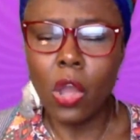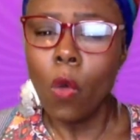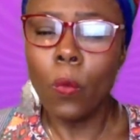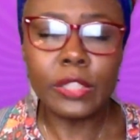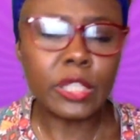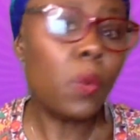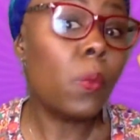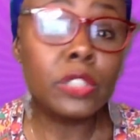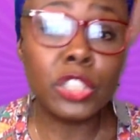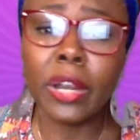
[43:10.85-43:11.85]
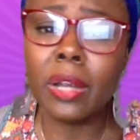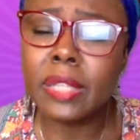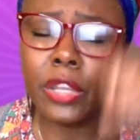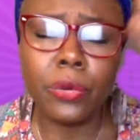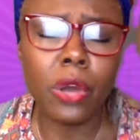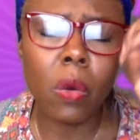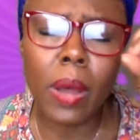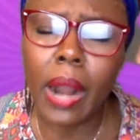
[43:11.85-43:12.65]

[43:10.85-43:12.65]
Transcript: When someone shares that, you know what,